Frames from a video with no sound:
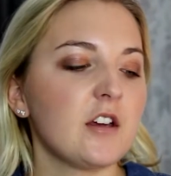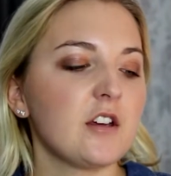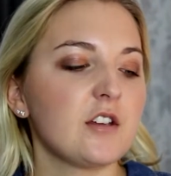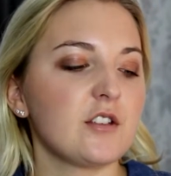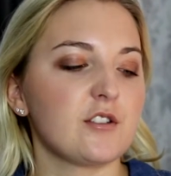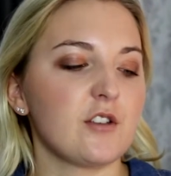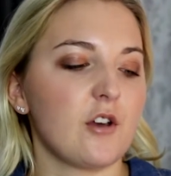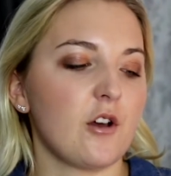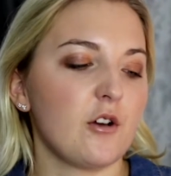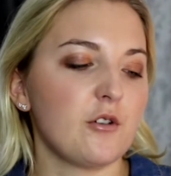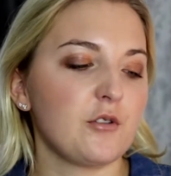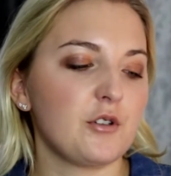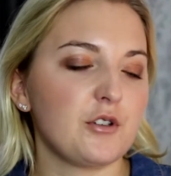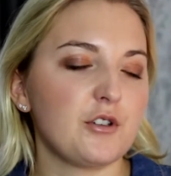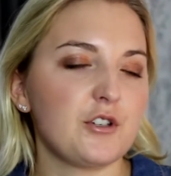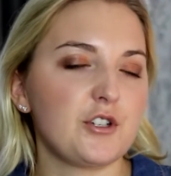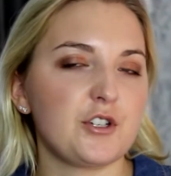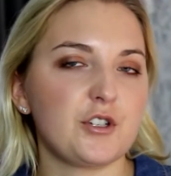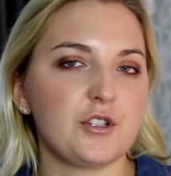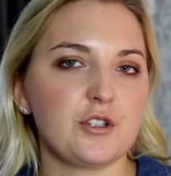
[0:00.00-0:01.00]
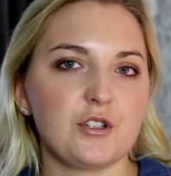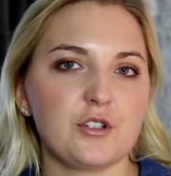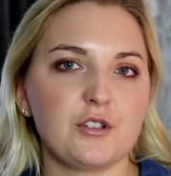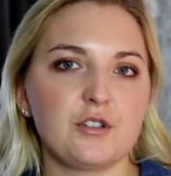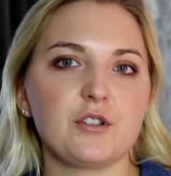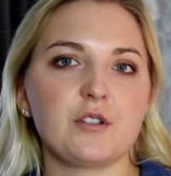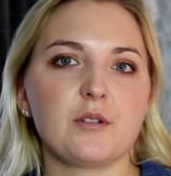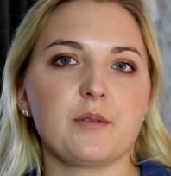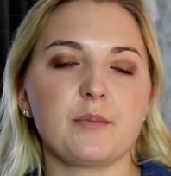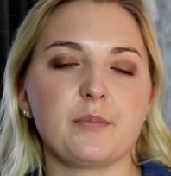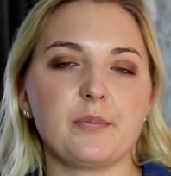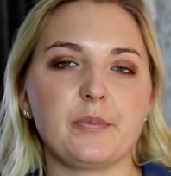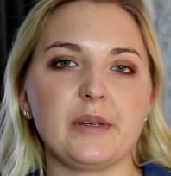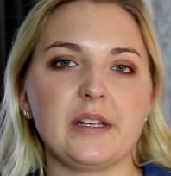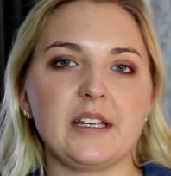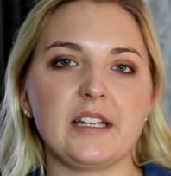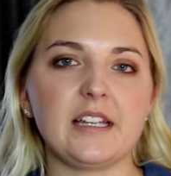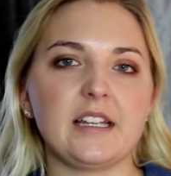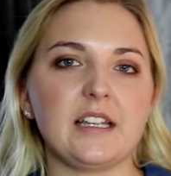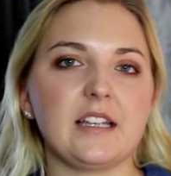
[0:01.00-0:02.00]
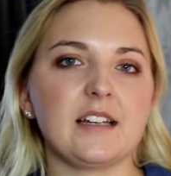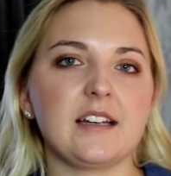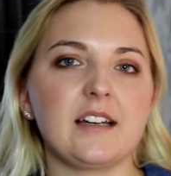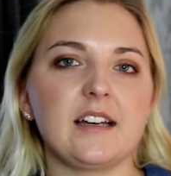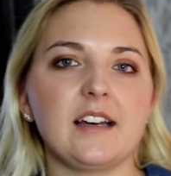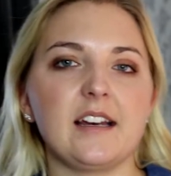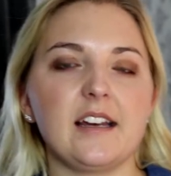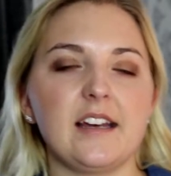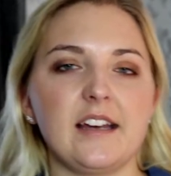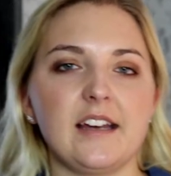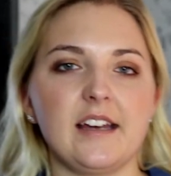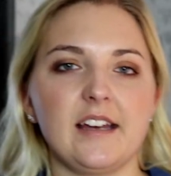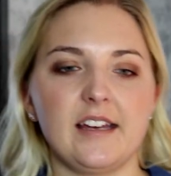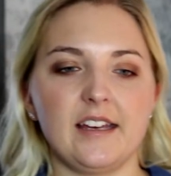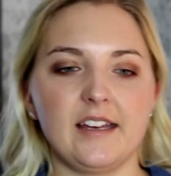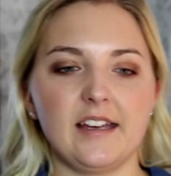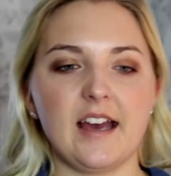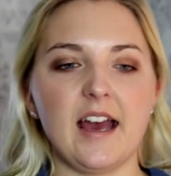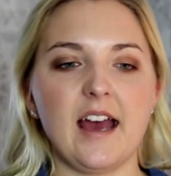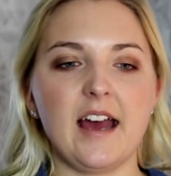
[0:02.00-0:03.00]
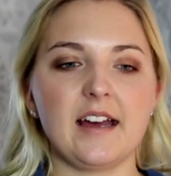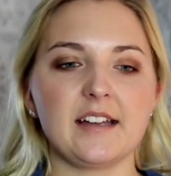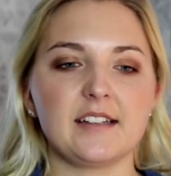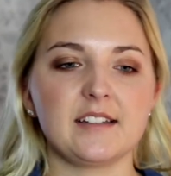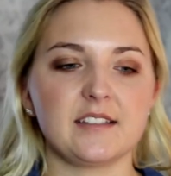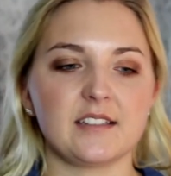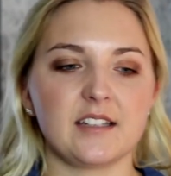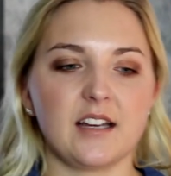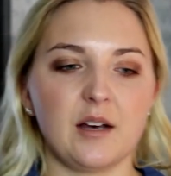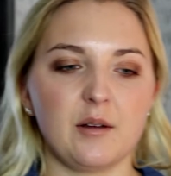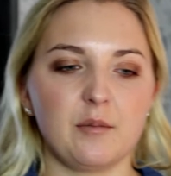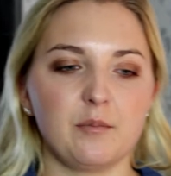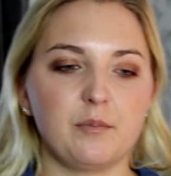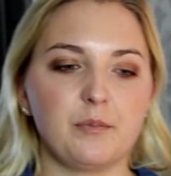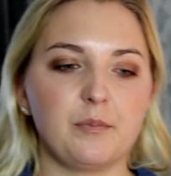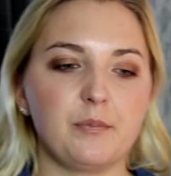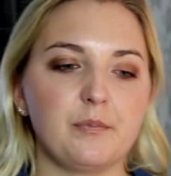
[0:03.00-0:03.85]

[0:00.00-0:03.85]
So you should be at a